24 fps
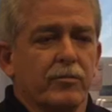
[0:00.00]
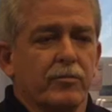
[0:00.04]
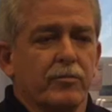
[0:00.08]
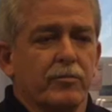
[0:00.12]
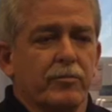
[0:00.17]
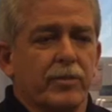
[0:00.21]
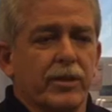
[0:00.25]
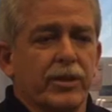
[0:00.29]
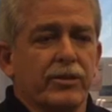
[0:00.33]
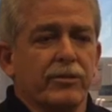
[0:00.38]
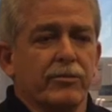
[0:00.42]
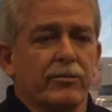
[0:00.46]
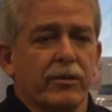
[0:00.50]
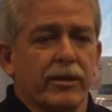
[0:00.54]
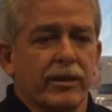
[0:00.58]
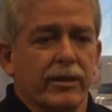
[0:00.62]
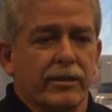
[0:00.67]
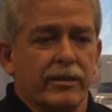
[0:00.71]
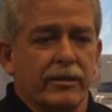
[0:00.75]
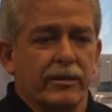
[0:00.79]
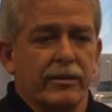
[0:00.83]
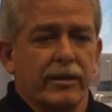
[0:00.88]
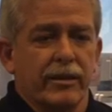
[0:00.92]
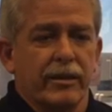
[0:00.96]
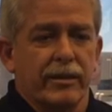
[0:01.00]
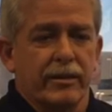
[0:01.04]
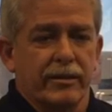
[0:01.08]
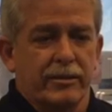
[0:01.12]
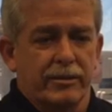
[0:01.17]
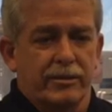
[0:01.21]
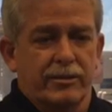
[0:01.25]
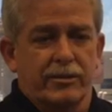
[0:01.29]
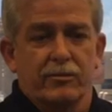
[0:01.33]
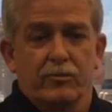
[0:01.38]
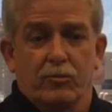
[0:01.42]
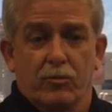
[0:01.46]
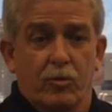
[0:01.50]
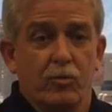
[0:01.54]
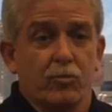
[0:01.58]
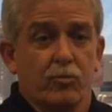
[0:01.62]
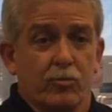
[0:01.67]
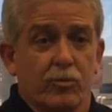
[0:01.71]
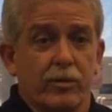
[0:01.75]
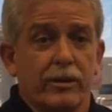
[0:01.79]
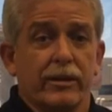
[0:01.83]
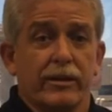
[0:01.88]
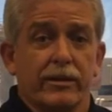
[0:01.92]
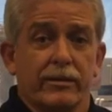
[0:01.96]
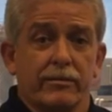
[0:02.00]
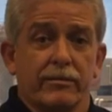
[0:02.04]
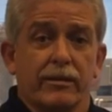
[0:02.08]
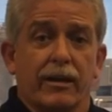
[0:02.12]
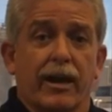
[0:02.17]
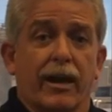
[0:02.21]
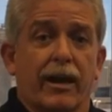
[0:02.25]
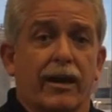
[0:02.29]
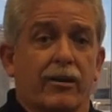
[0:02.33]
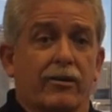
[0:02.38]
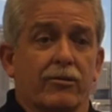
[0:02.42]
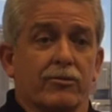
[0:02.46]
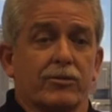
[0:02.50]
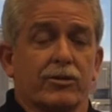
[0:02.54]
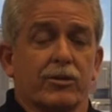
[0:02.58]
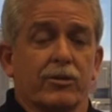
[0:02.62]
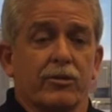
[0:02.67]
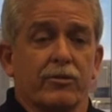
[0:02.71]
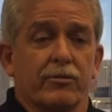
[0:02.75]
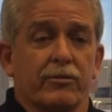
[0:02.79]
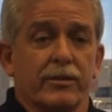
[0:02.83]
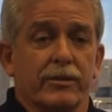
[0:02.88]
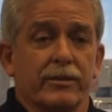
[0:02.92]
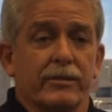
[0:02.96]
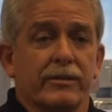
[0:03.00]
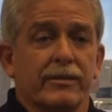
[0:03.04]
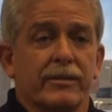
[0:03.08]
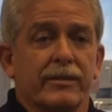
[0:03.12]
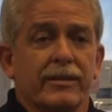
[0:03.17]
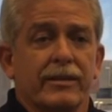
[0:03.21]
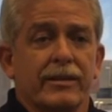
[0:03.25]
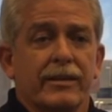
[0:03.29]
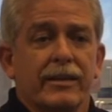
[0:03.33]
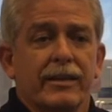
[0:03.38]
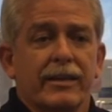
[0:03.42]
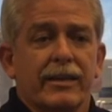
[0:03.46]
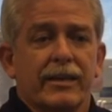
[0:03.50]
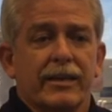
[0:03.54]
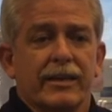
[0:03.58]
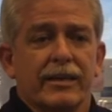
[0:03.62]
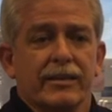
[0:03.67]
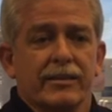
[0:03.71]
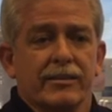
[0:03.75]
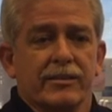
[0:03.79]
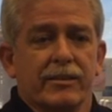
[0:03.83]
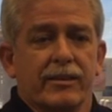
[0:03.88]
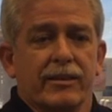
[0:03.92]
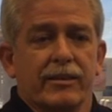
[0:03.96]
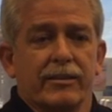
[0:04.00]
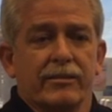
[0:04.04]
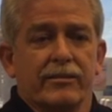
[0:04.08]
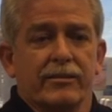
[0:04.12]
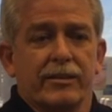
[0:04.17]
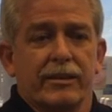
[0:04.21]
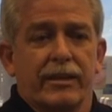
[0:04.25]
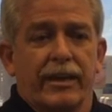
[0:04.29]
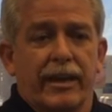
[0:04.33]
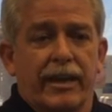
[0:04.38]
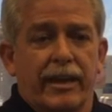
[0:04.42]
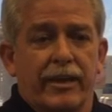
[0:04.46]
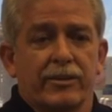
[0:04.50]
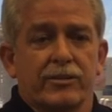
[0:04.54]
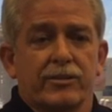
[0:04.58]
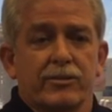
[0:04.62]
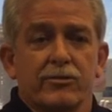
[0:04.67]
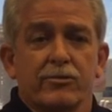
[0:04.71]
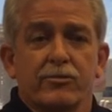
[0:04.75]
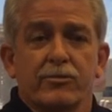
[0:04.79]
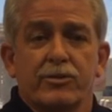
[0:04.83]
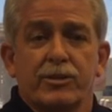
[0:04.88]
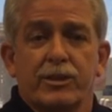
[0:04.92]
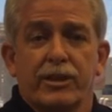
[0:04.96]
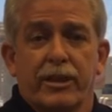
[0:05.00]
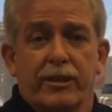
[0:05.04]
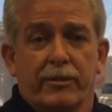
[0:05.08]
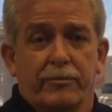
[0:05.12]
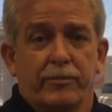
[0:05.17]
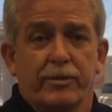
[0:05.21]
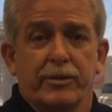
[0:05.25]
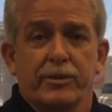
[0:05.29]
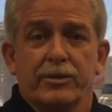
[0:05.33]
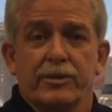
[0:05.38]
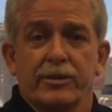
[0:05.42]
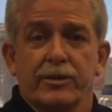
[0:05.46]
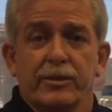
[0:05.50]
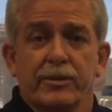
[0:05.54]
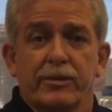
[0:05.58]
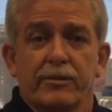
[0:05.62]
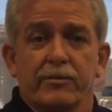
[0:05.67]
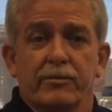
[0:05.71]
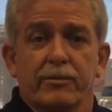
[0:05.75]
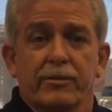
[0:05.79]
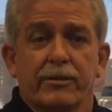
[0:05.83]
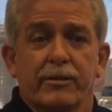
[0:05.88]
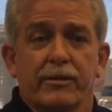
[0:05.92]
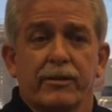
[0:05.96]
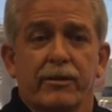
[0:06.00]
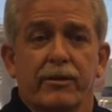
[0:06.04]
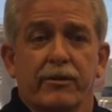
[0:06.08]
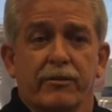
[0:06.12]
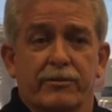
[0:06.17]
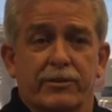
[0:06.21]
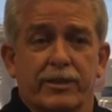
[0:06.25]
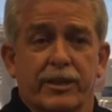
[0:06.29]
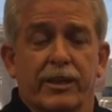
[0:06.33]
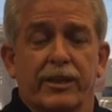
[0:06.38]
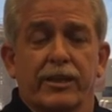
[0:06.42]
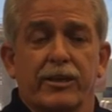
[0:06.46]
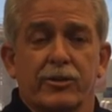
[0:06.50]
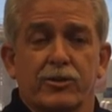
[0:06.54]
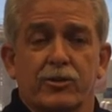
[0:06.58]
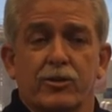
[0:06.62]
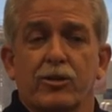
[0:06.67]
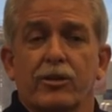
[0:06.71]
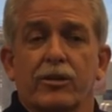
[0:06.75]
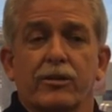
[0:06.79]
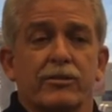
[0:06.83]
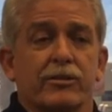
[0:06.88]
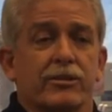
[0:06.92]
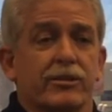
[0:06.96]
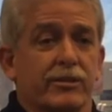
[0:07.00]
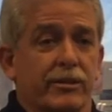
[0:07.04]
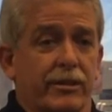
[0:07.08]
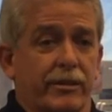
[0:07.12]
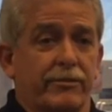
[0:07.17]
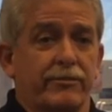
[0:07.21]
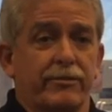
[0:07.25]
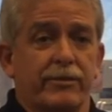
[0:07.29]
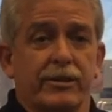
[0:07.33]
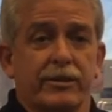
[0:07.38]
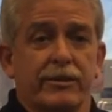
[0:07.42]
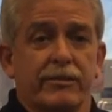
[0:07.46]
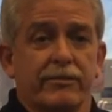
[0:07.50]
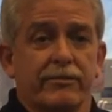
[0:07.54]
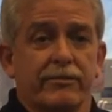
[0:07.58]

Being recognized and winning the Heil Trophy is like the national championship of tank truck safety.